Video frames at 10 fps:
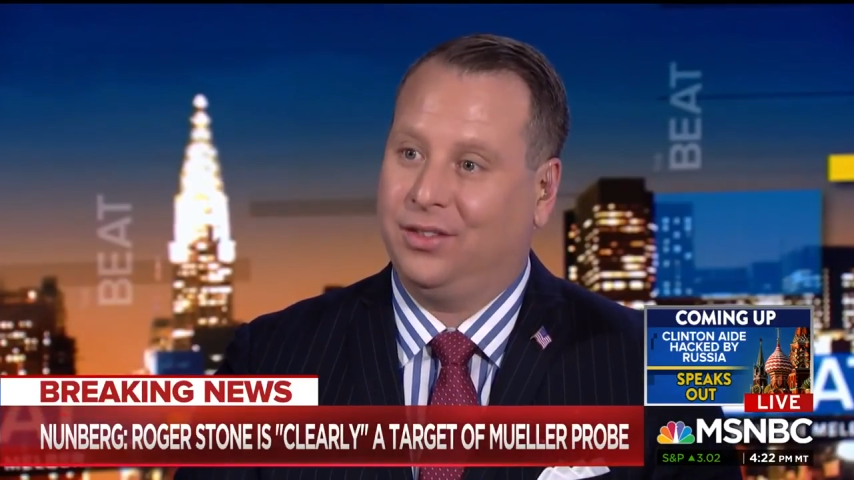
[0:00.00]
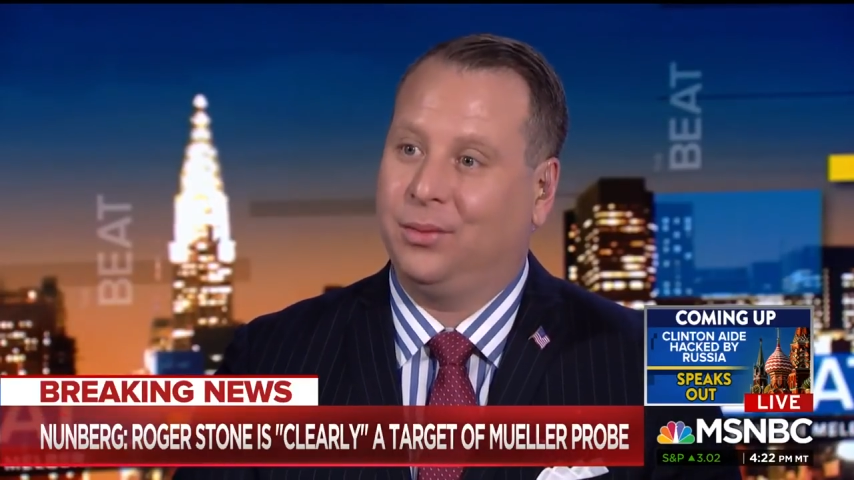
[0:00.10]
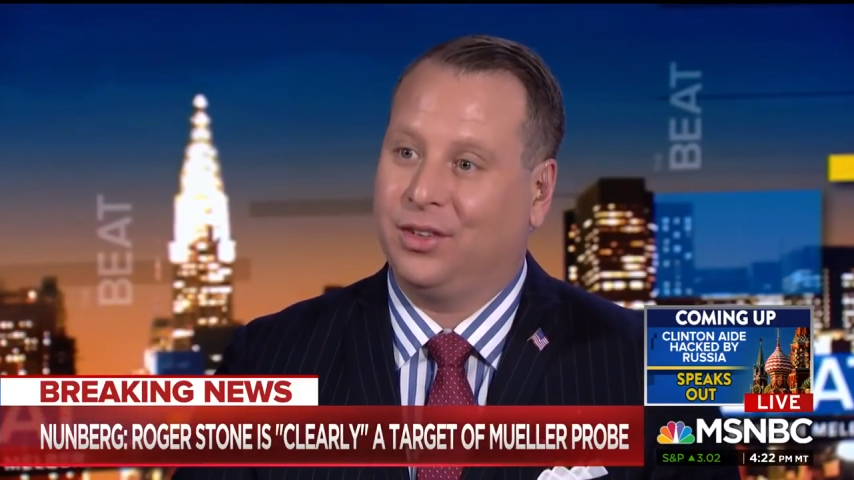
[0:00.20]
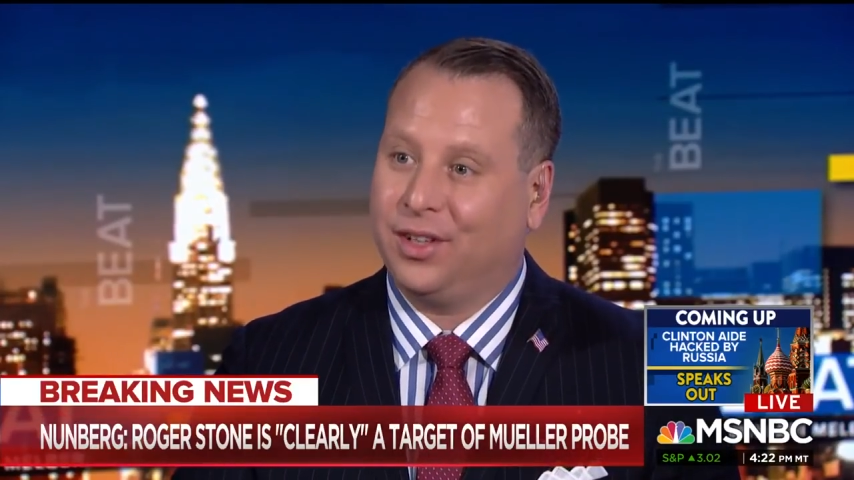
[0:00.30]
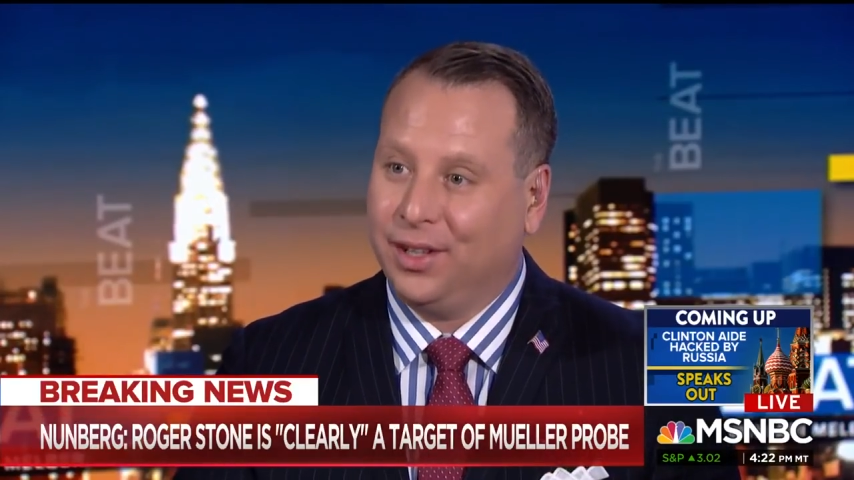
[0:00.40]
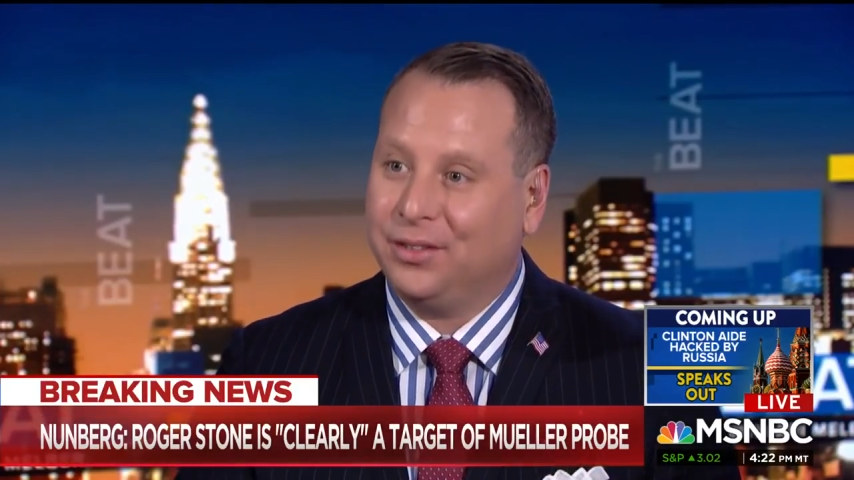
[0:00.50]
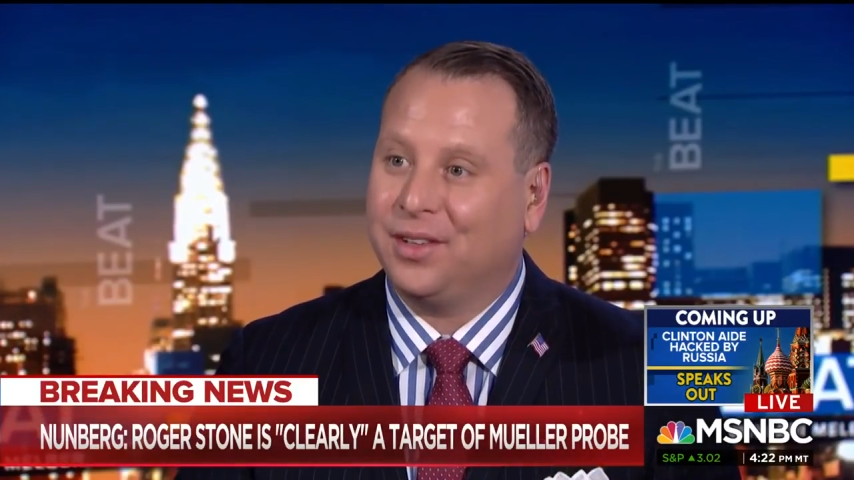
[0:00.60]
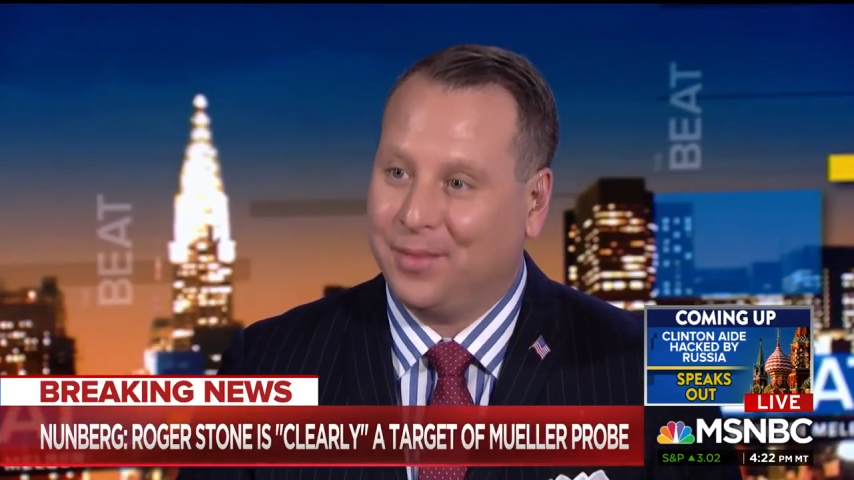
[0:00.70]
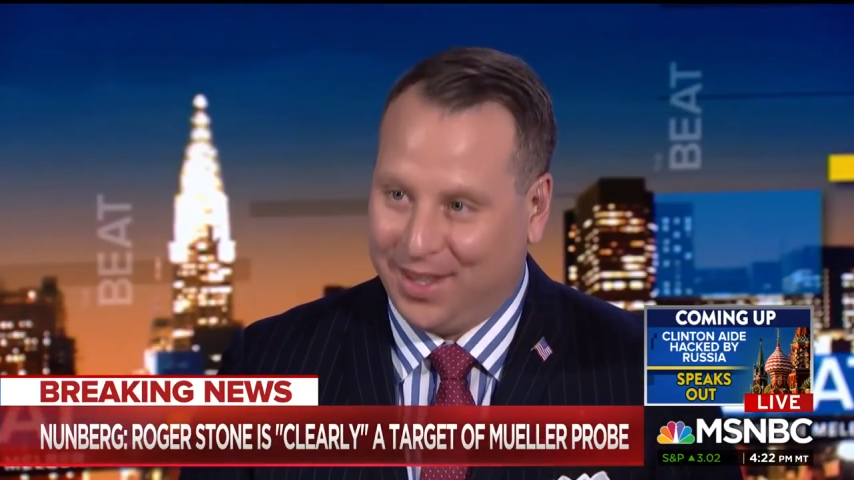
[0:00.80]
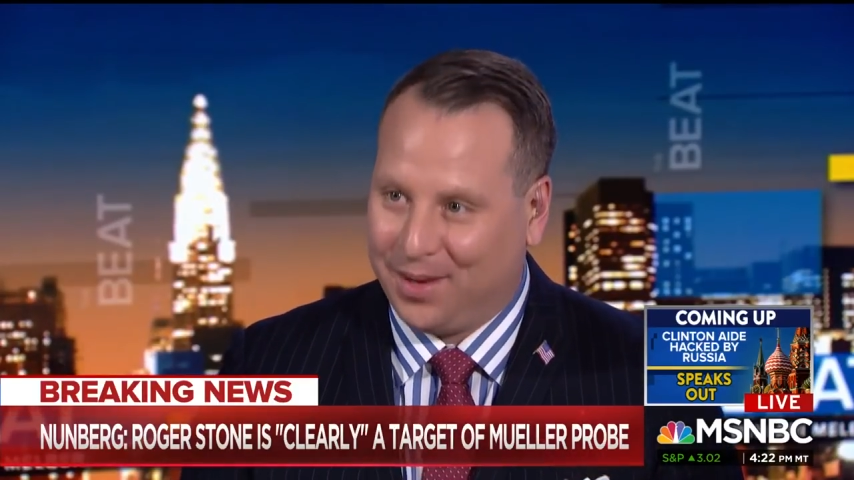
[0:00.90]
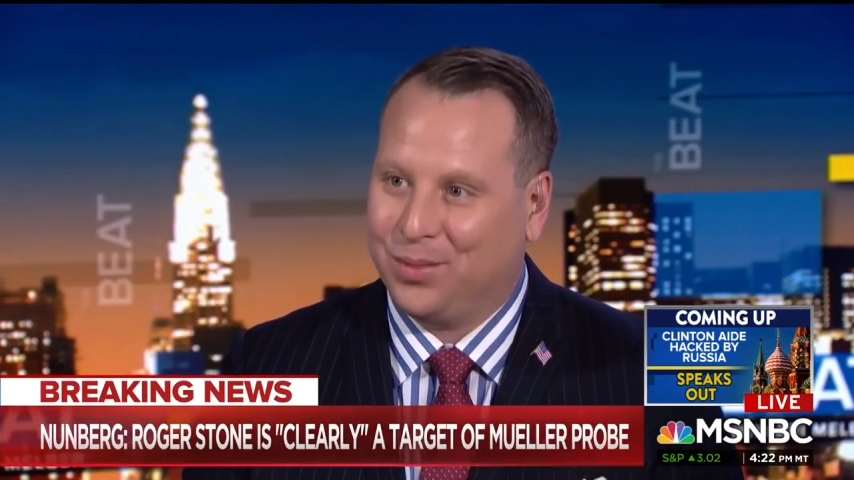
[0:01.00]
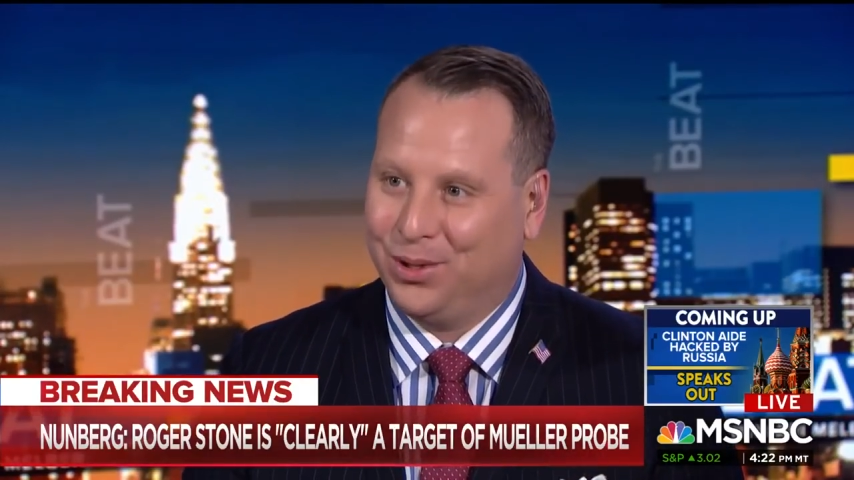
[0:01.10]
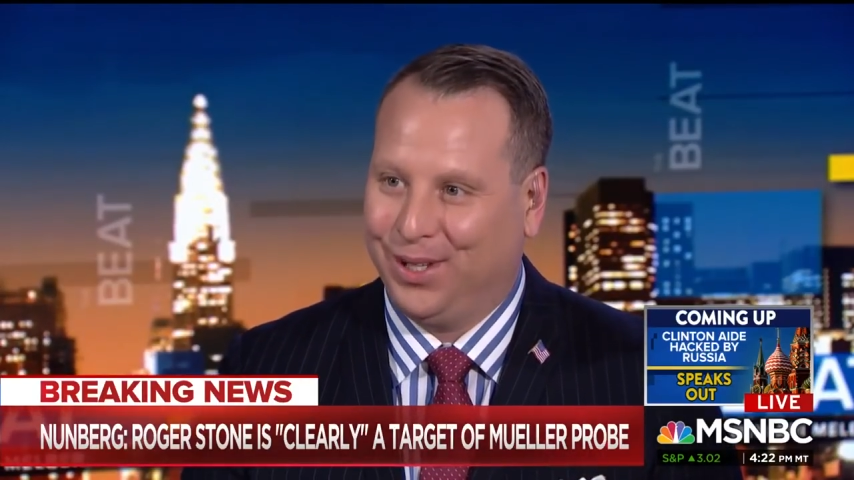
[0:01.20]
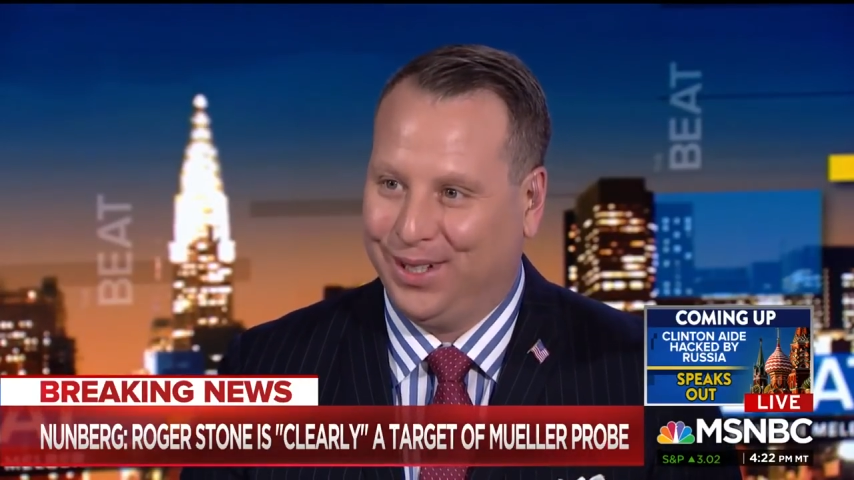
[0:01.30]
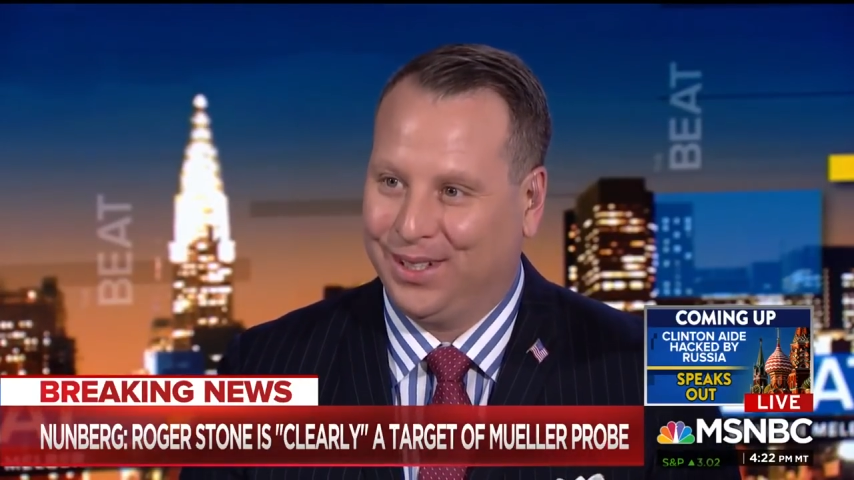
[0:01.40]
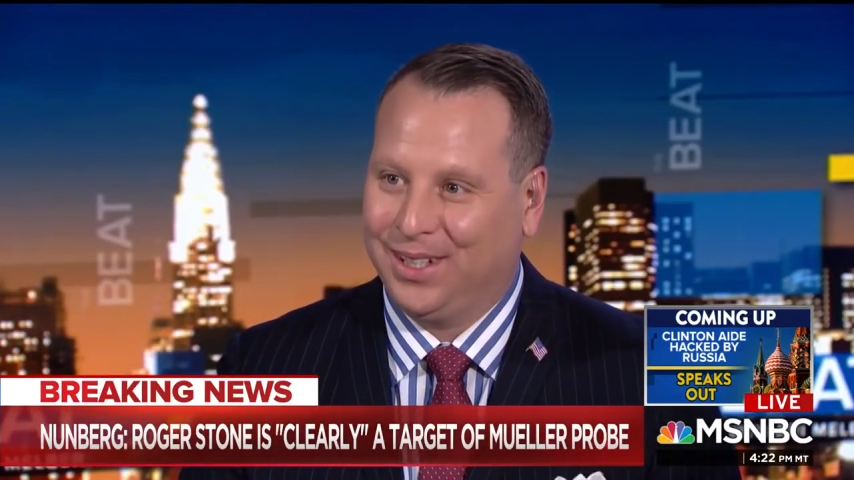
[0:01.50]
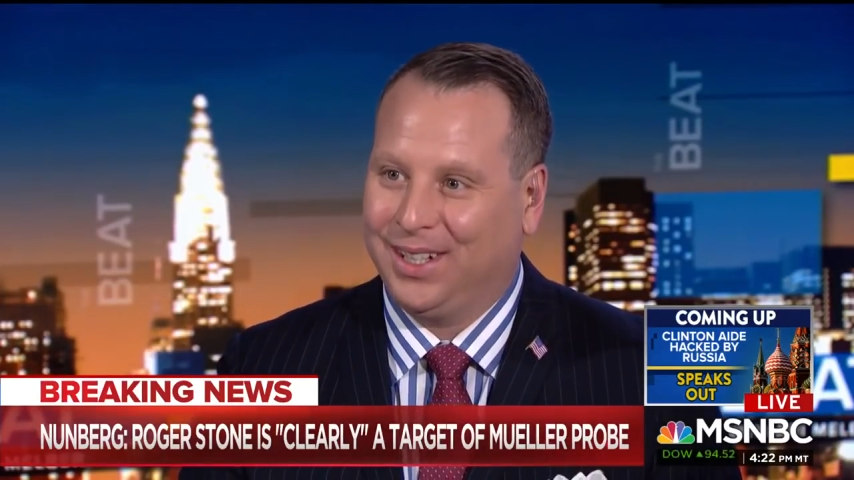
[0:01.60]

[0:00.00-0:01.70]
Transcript: It was clear to me that Putin